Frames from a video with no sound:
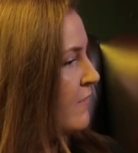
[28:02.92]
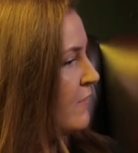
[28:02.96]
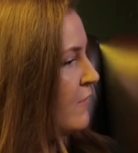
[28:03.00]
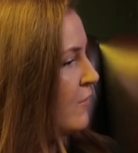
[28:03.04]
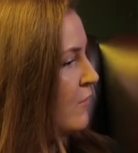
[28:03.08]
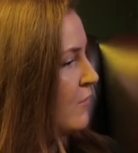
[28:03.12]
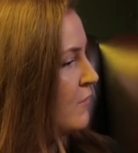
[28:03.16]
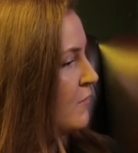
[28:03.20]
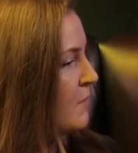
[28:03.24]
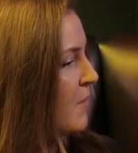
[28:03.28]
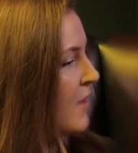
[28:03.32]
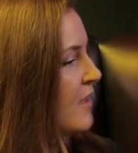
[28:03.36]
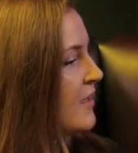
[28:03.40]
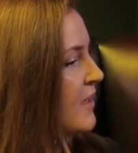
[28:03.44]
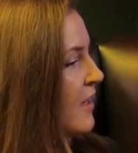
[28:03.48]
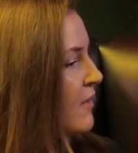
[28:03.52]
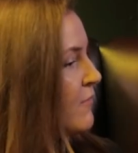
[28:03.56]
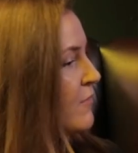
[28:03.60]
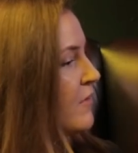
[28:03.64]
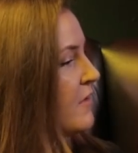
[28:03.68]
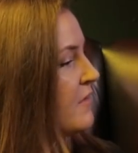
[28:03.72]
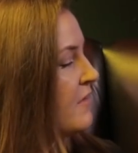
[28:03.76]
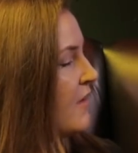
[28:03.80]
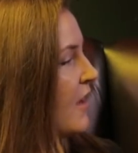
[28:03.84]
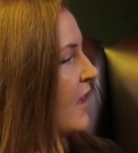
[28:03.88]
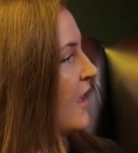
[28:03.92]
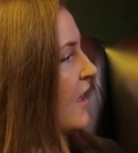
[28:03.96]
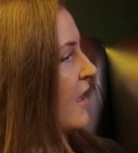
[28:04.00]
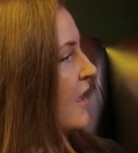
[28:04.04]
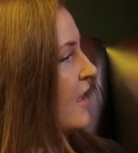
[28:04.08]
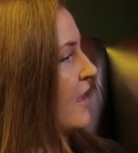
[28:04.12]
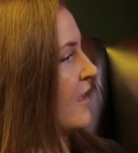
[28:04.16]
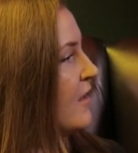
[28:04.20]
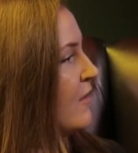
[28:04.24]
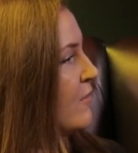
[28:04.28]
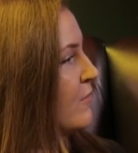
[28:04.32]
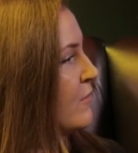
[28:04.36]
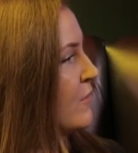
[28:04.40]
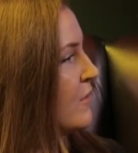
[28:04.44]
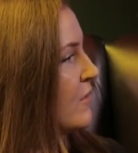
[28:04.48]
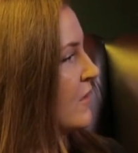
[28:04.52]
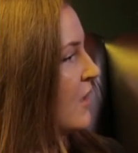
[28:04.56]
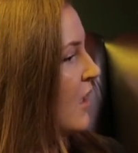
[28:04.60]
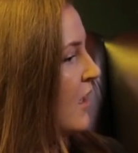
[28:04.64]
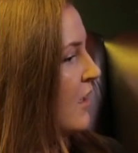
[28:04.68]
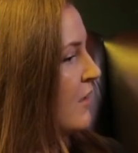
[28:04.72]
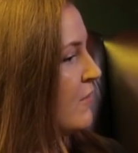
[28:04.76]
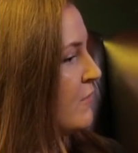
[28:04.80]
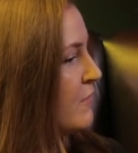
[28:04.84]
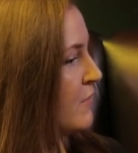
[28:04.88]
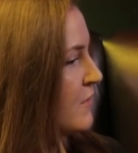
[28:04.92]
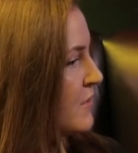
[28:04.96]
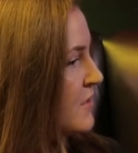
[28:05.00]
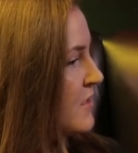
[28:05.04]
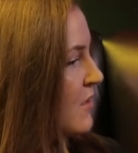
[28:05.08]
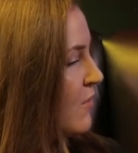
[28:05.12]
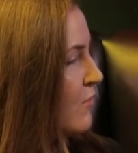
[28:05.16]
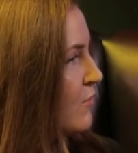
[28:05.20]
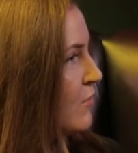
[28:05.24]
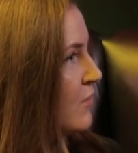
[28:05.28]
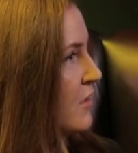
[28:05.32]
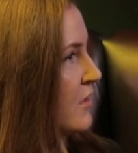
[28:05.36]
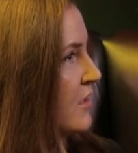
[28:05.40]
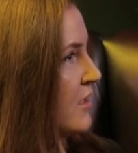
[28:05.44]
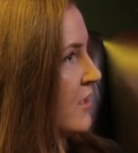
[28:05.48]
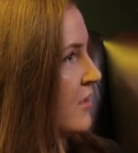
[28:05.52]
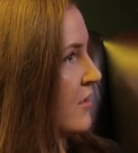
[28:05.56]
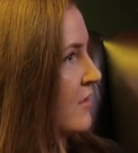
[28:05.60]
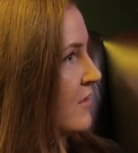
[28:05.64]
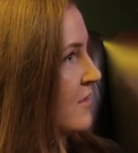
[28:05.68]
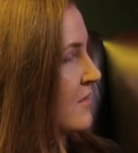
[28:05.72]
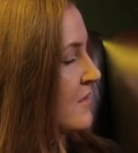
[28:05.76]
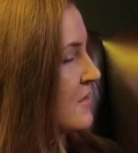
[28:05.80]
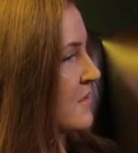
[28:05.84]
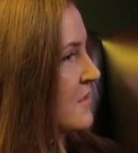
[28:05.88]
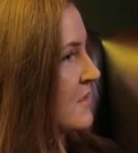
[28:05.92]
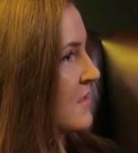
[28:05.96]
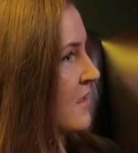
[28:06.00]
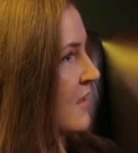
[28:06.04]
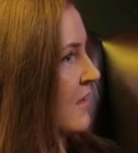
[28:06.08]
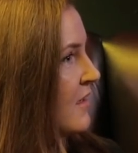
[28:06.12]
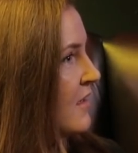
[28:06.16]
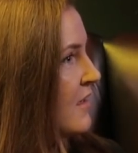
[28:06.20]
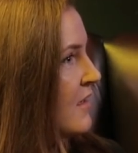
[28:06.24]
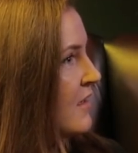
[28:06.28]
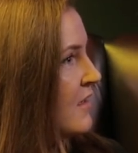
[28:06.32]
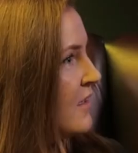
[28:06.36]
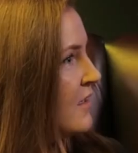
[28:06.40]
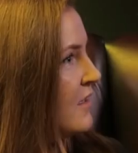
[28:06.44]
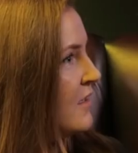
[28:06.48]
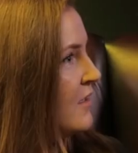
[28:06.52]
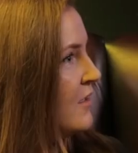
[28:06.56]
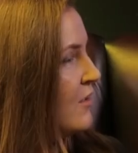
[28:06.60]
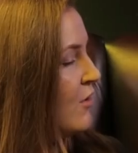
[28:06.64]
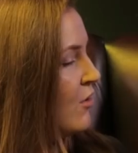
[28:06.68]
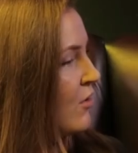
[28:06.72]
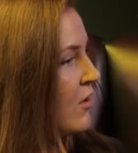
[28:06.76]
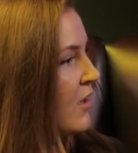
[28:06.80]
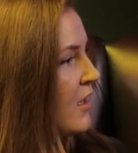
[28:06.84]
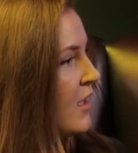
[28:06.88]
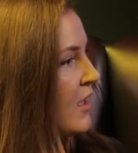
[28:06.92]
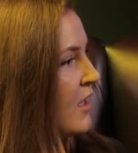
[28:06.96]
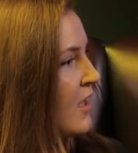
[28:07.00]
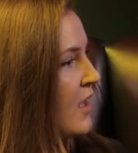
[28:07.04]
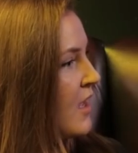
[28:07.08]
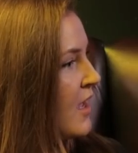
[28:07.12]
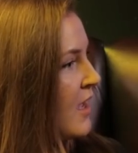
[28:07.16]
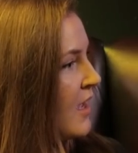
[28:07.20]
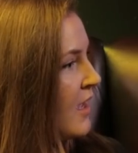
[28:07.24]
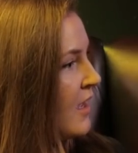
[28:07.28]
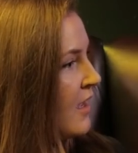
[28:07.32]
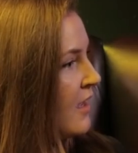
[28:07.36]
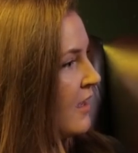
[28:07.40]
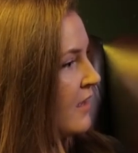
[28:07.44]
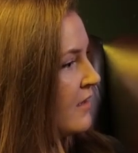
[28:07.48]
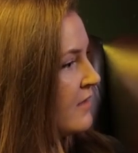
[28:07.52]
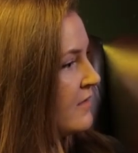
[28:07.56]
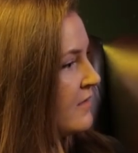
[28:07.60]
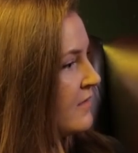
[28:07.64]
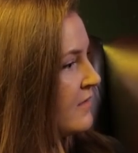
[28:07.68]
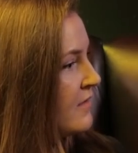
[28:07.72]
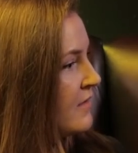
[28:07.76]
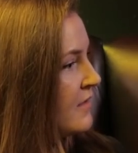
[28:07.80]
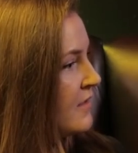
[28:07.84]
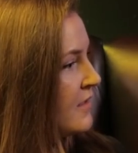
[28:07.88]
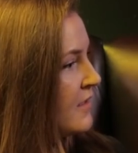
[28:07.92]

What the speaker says: you spend every day of your life for several years looking at,